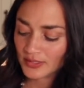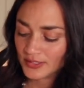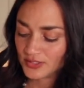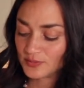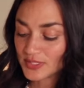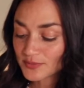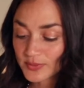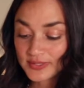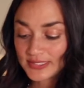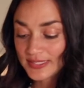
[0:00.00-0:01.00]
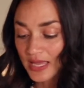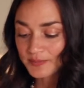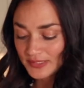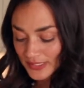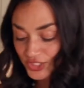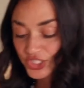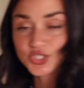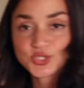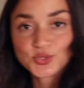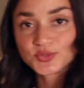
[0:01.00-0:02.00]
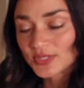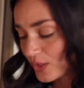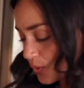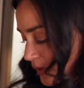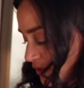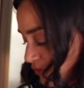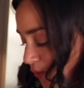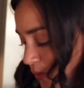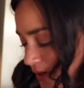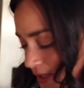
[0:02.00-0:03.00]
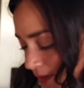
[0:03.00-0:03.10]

Sometimes when this happens, I just use a quick fork,